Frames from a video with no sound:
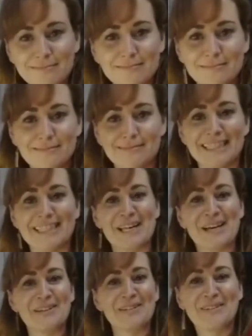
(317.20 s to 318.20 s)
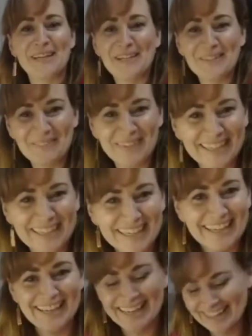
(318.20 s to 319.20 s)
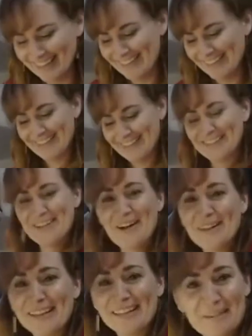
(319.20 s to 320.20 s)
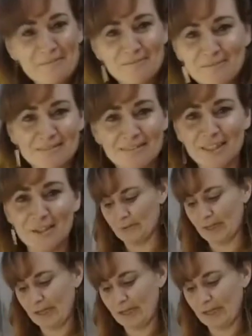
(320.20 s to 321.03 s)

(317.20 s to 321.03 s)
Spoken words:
don't know who said that to me once. Maybe it was in culinary school or something.